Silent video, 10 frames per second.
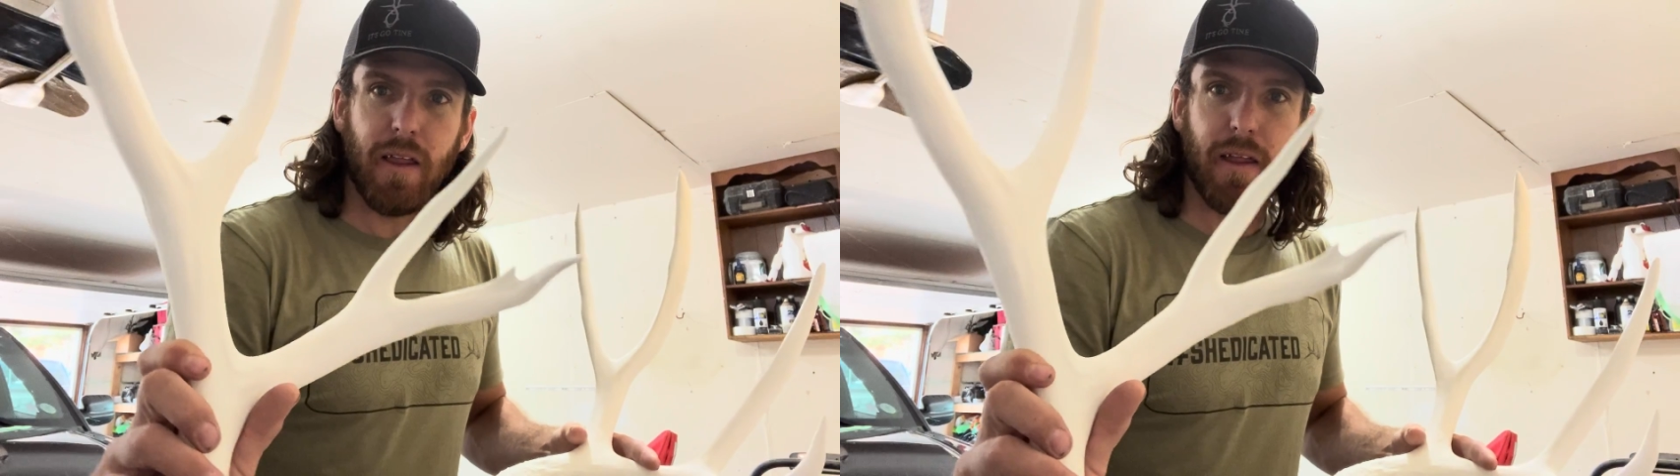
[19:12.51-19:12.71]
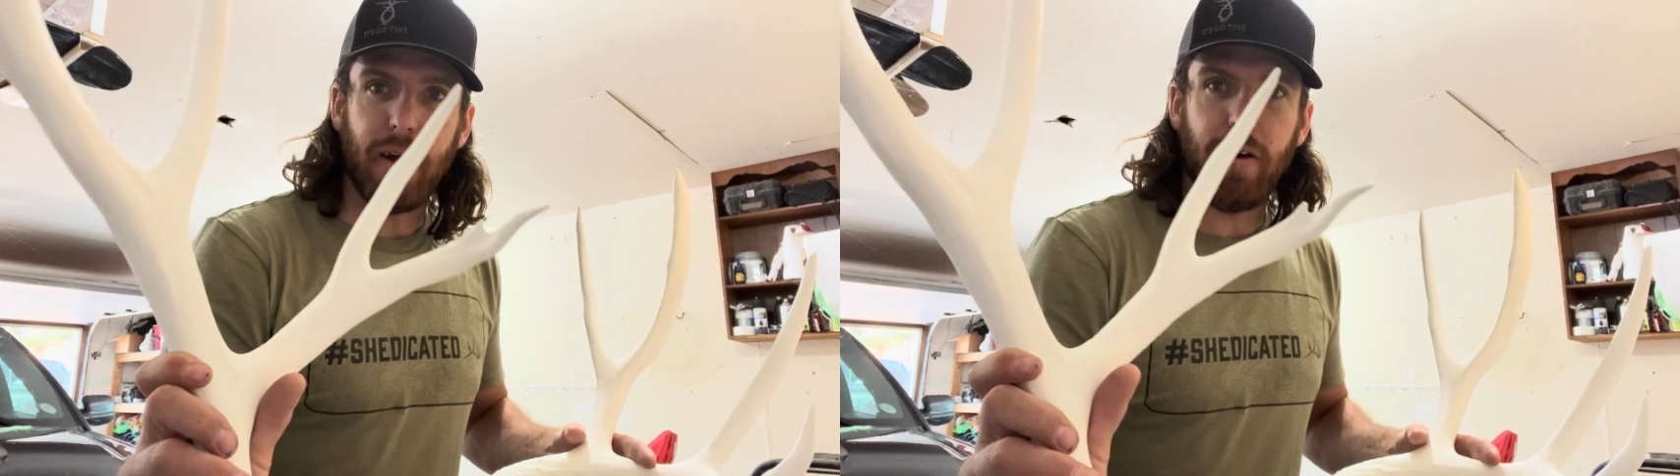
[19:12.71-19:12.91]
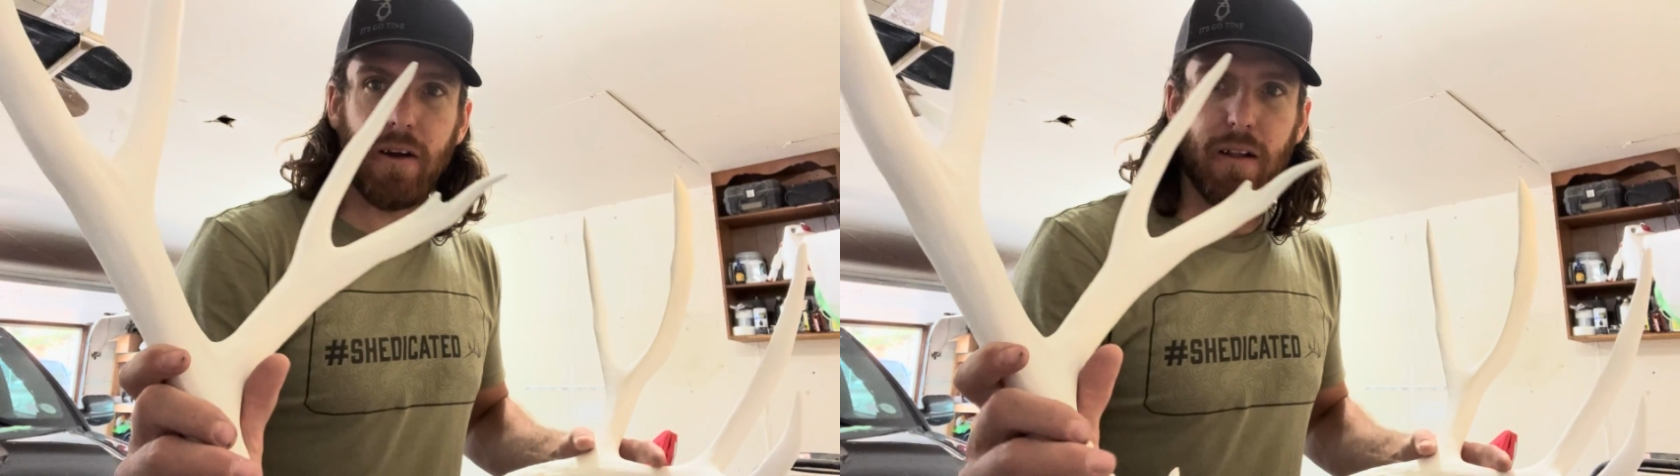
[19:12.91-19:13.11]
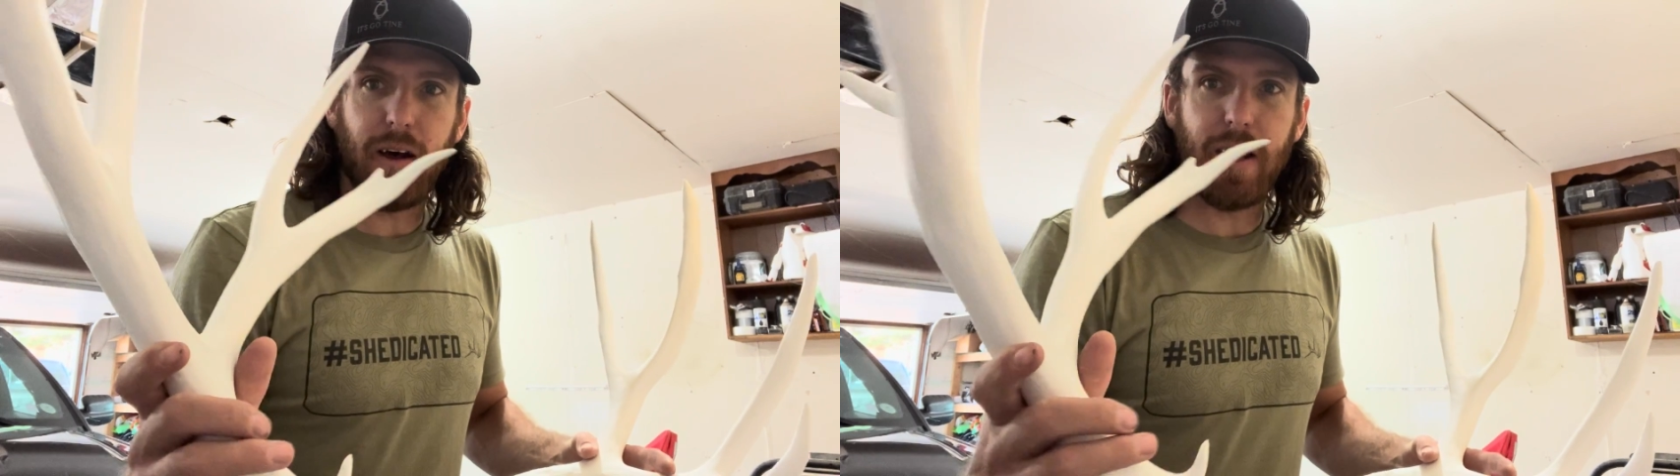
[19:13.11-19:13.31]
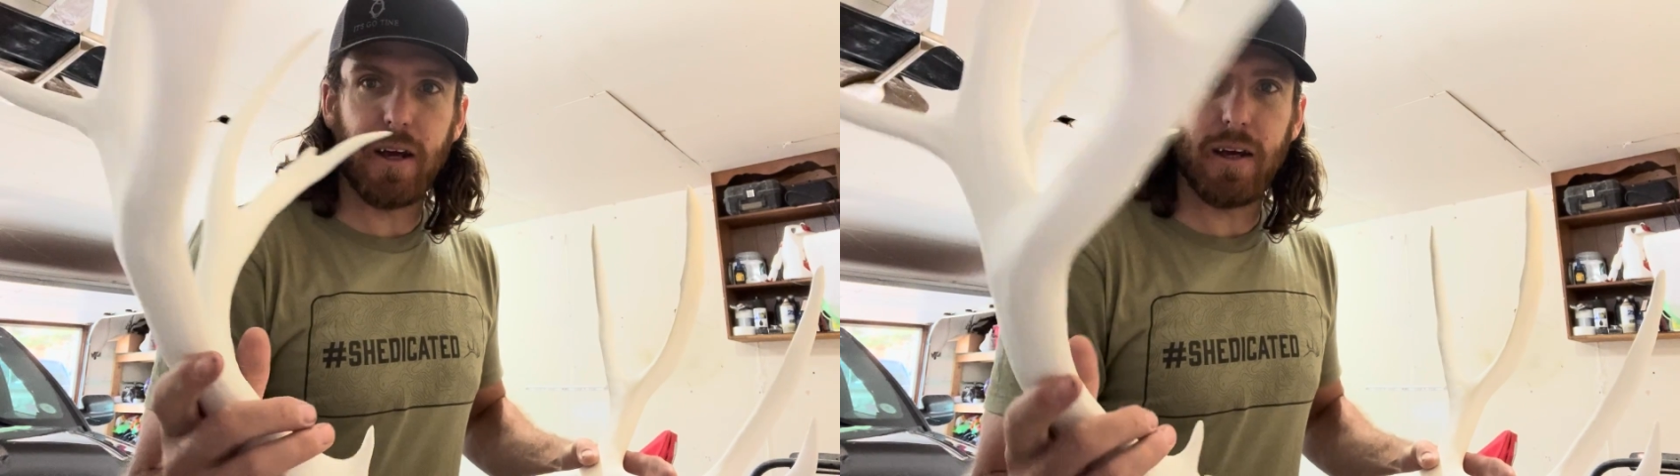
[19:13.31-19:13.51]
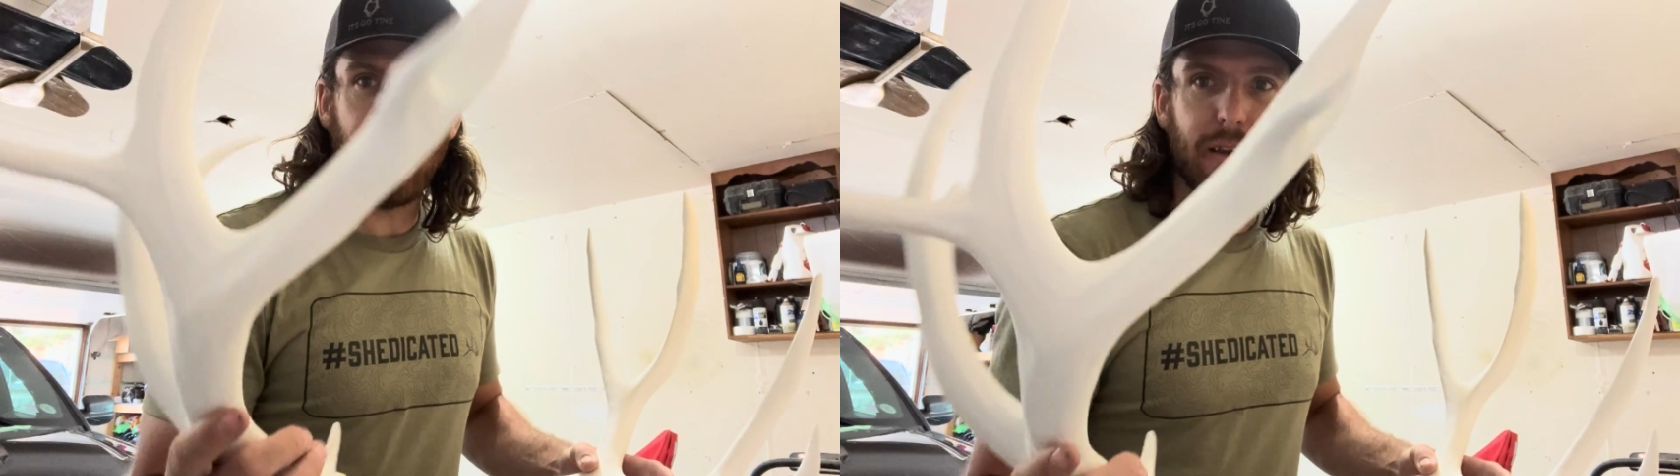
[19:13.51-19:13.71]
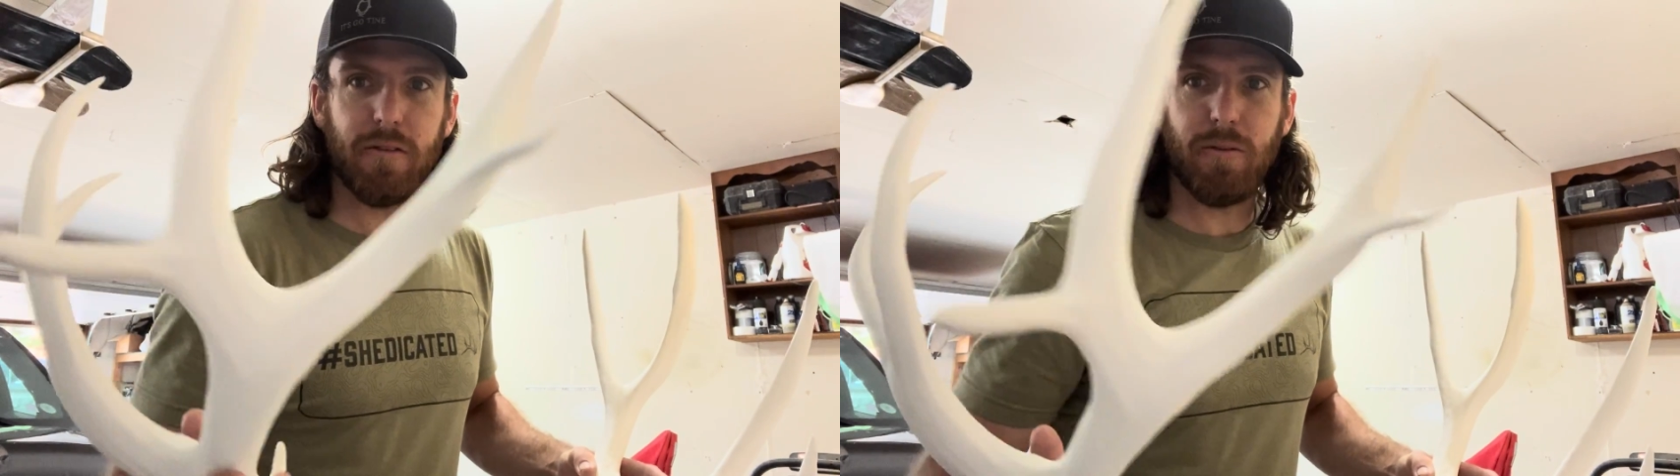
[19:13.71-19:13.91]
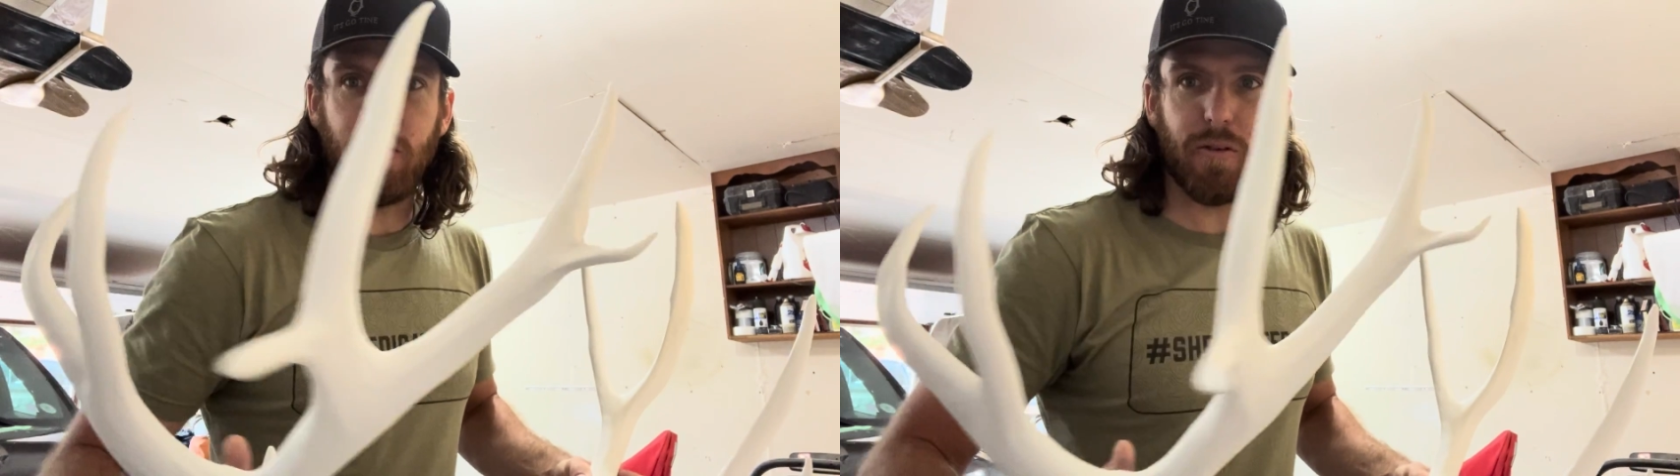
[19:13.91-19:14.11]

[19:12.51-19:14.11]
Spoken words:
They all had lichen. This one was